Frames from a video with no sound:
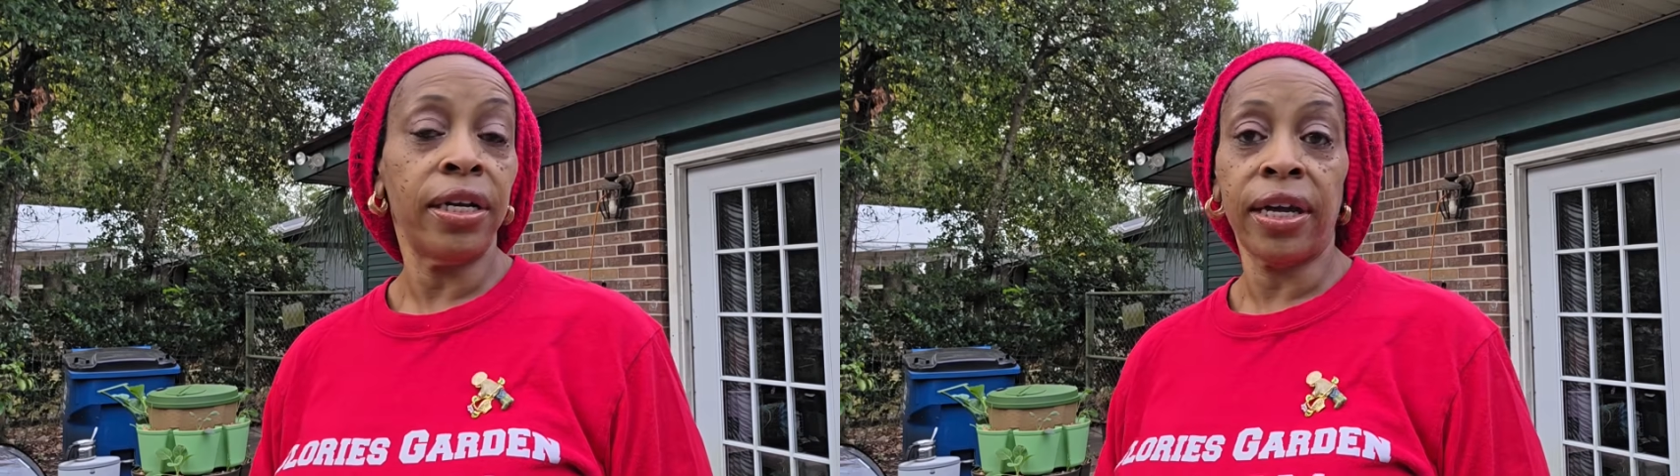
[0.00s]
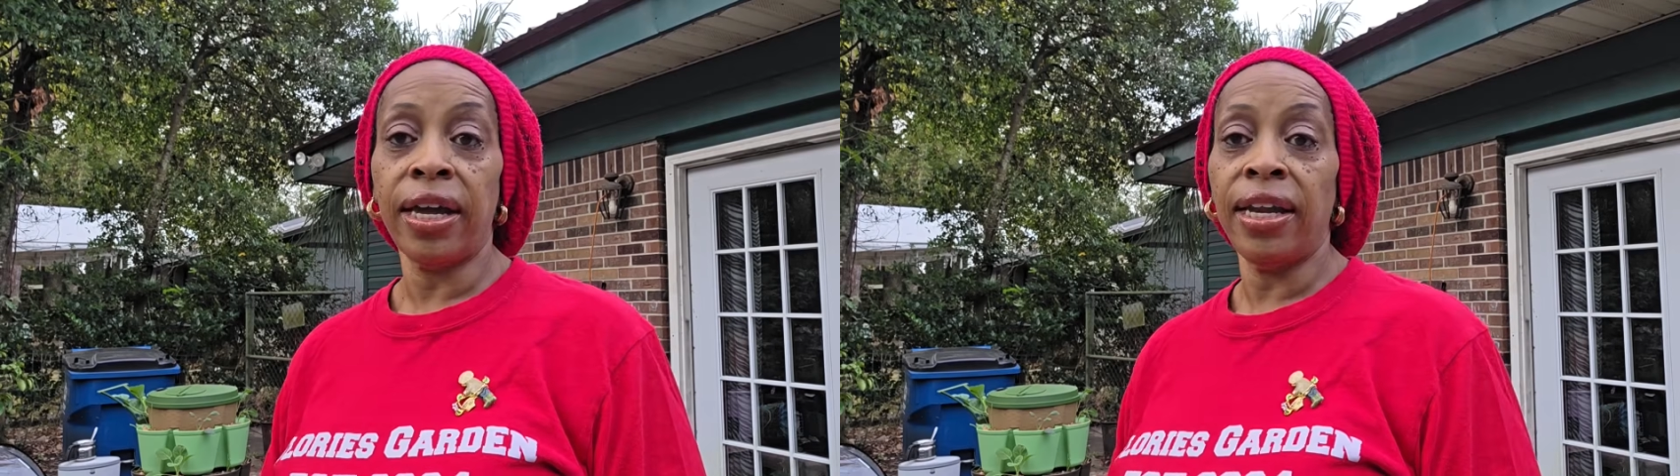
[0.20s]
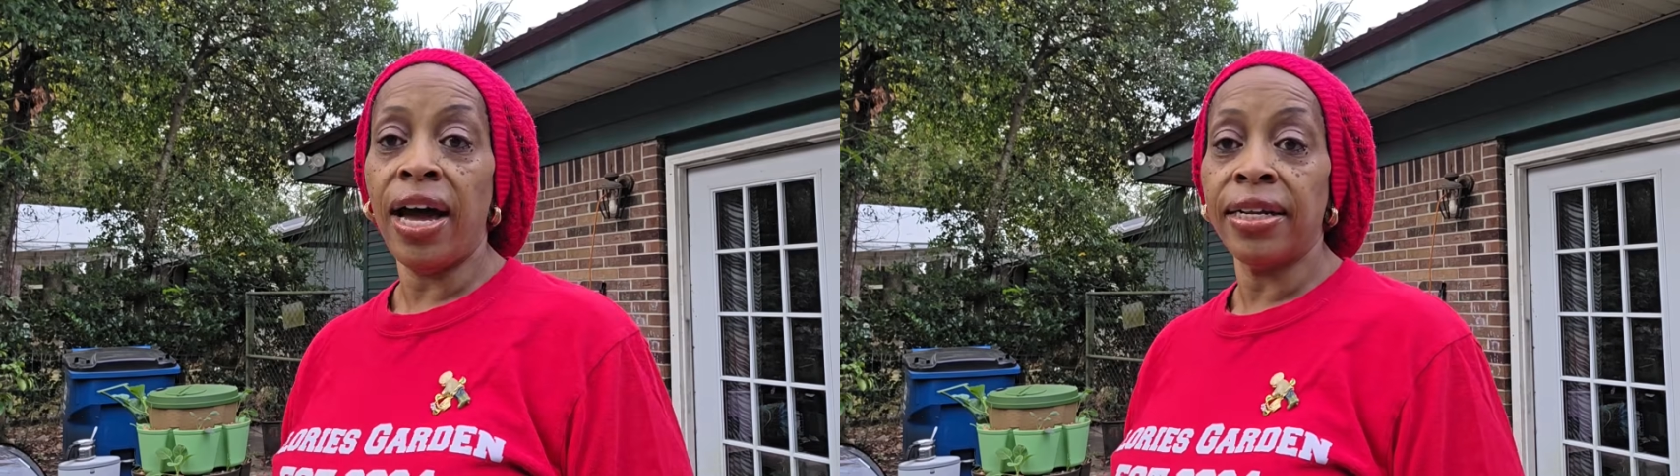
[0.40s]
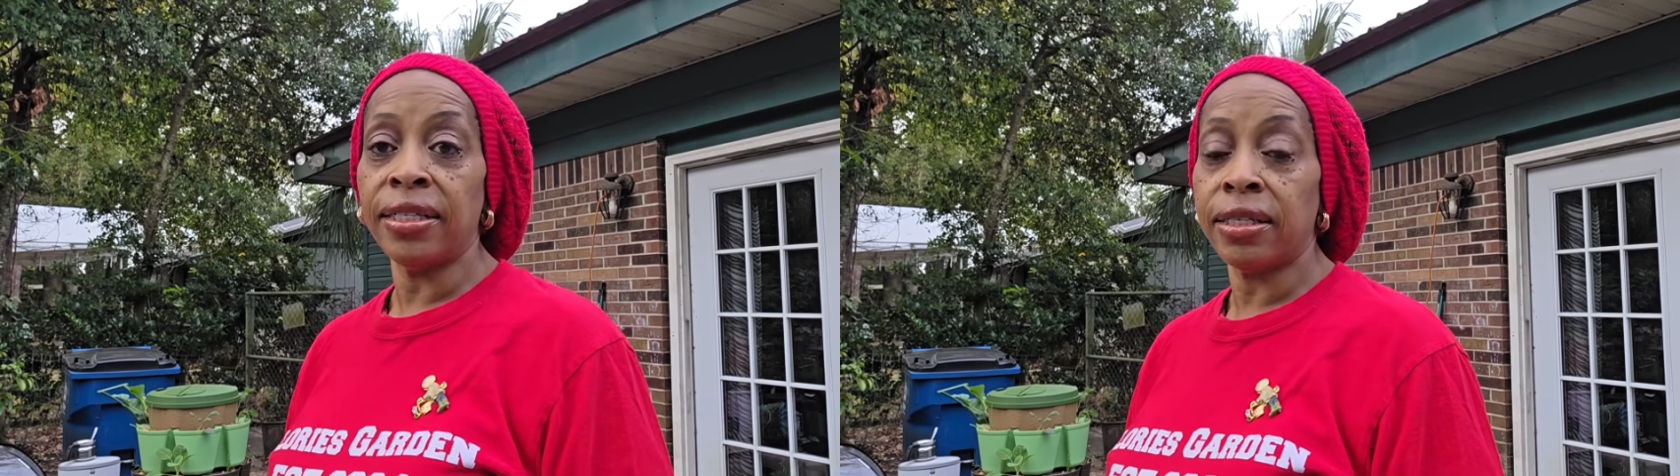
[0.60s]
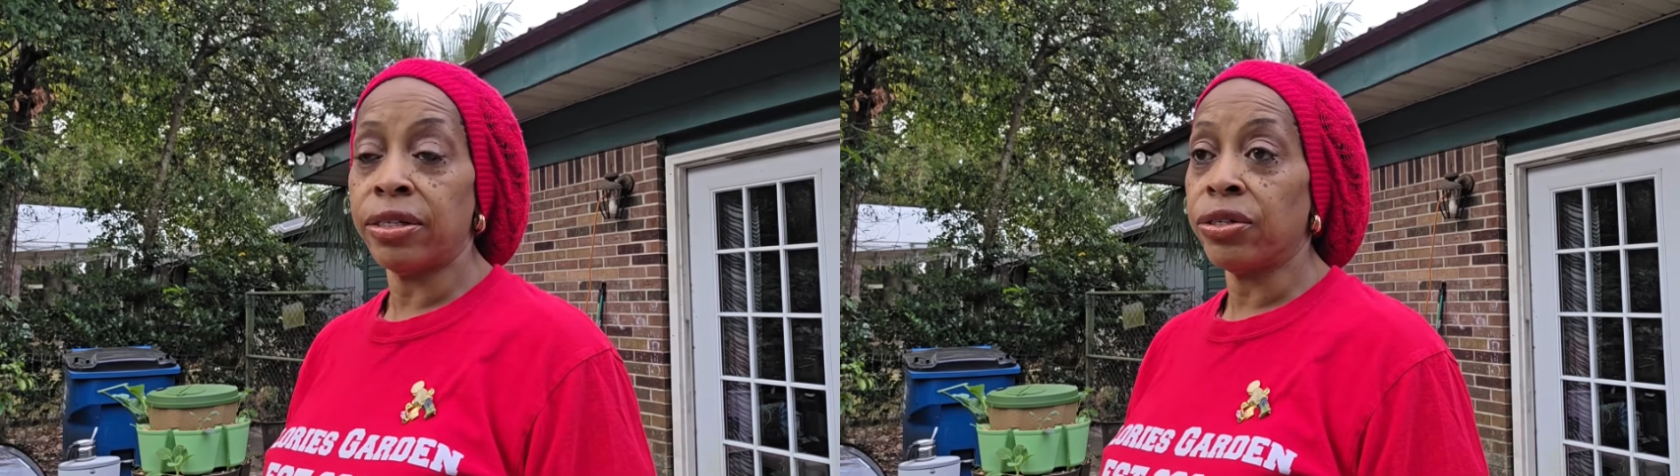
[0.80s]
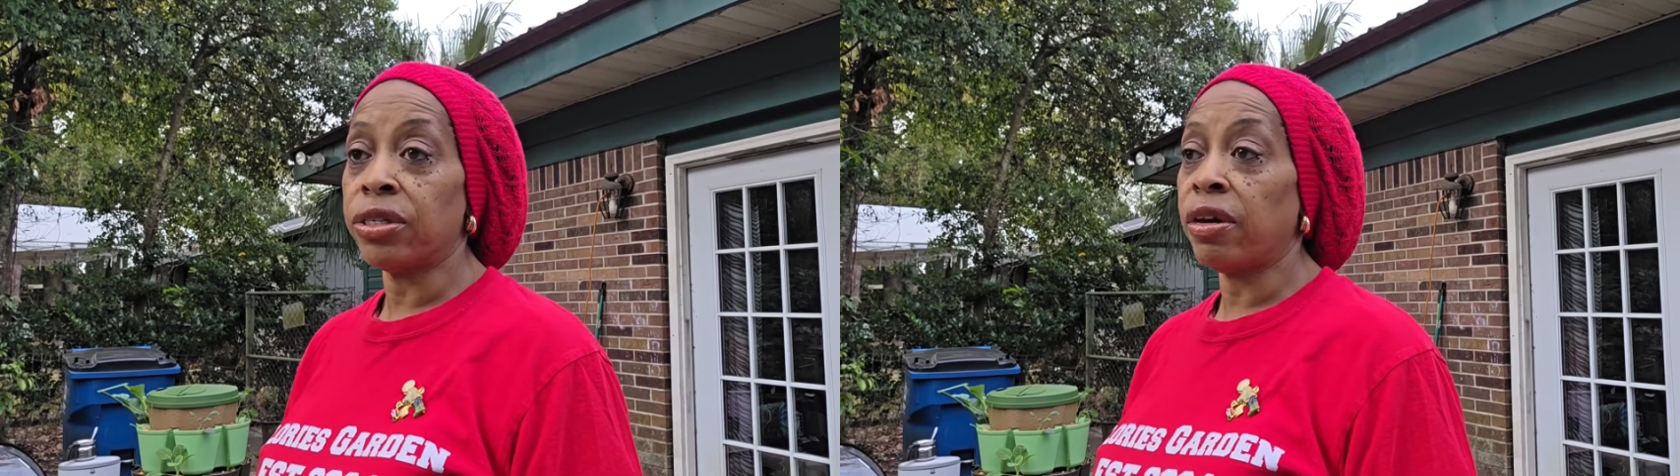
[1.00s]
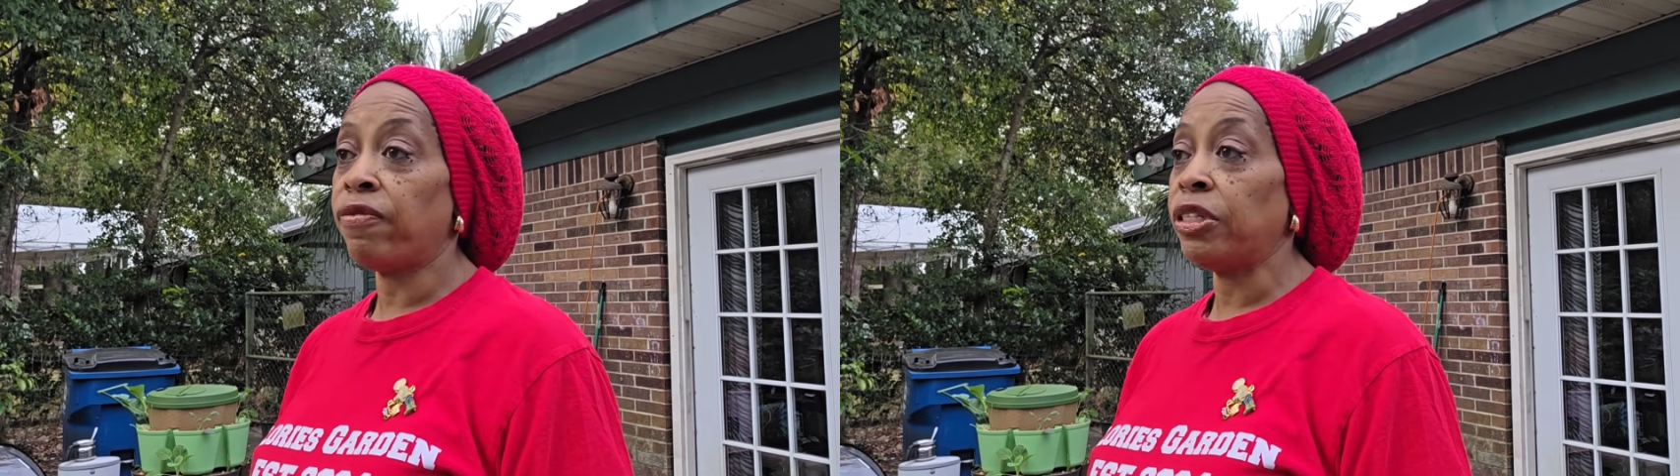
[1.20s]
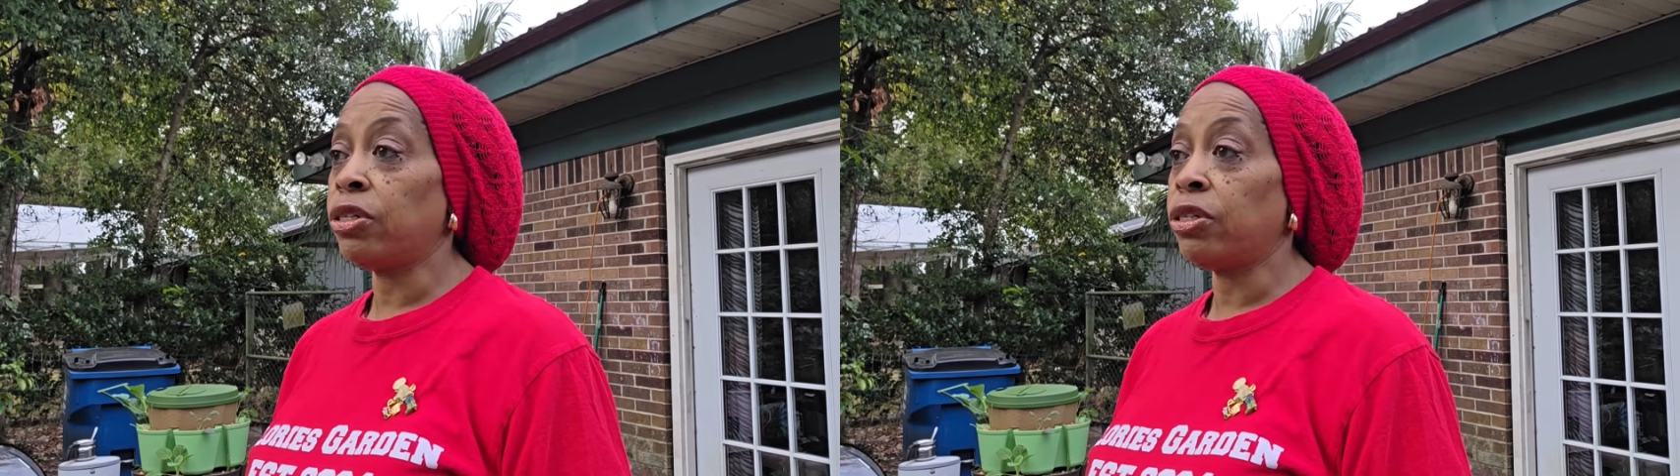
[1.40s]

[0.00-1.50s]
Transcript: and Kaylani is still stuffy,